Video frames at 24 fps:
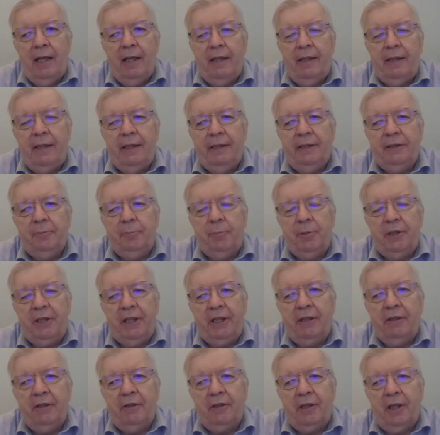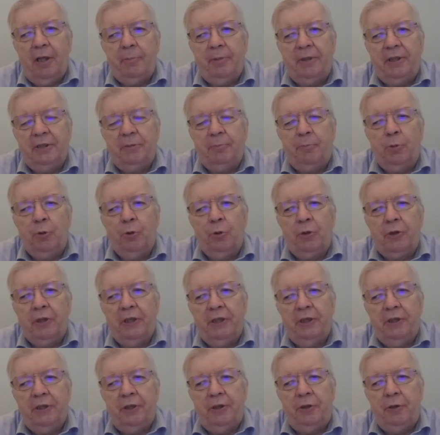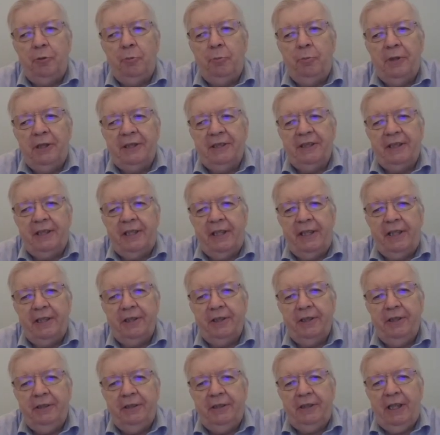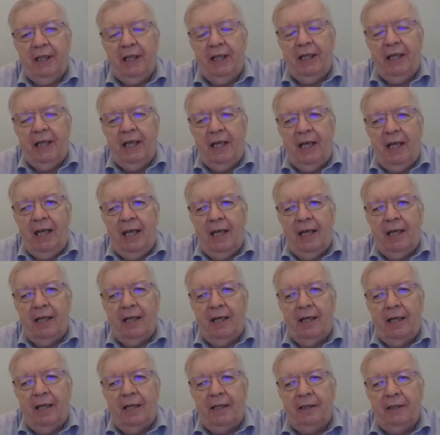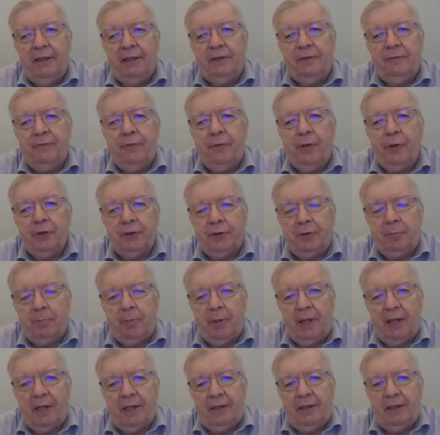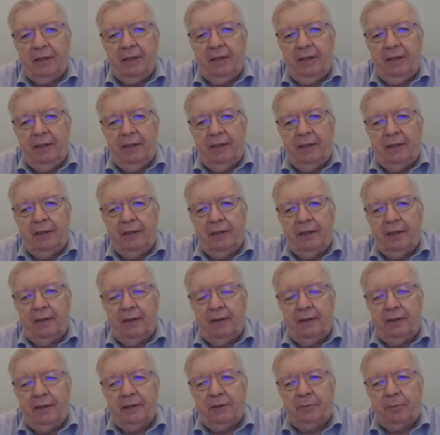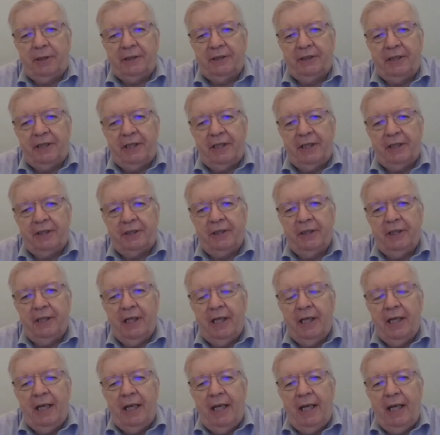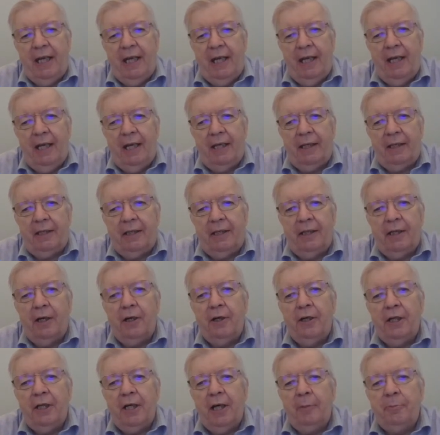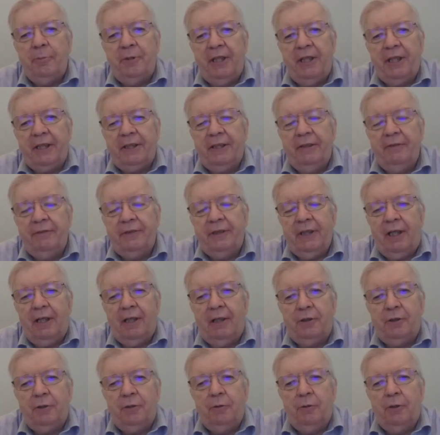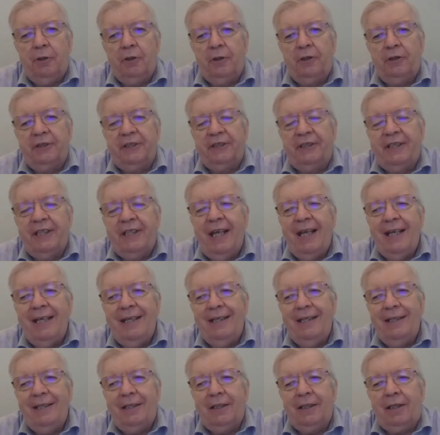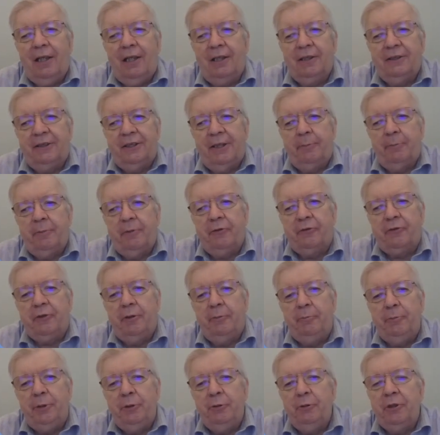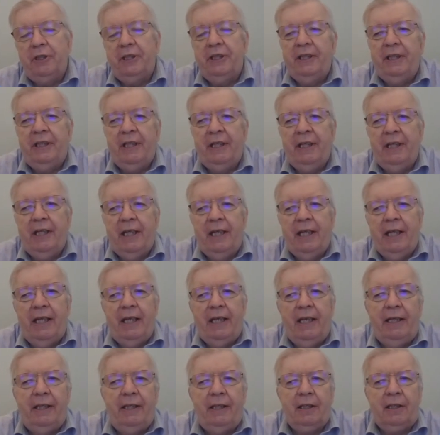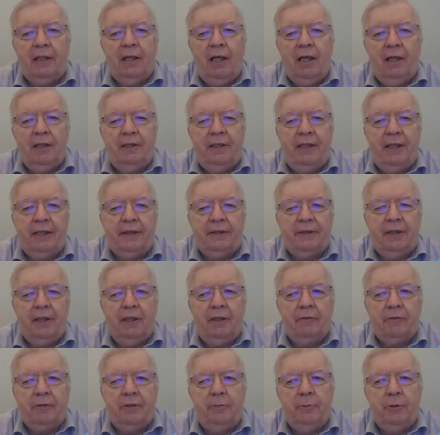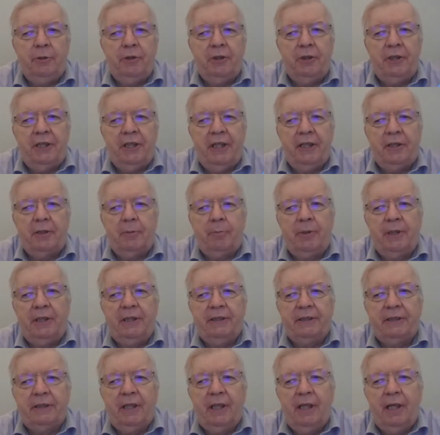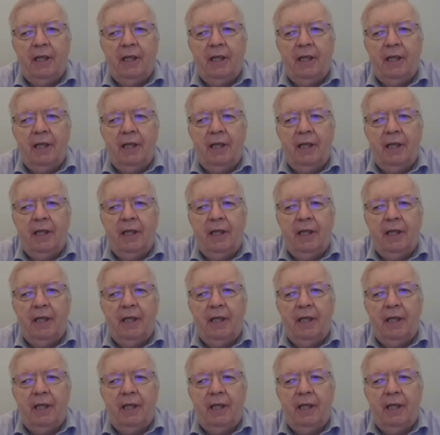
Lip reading: This particular topic is broken into two presentations. And this first part, this presentation, the learning objectives are to understand the concept of community in the context of community enterprise.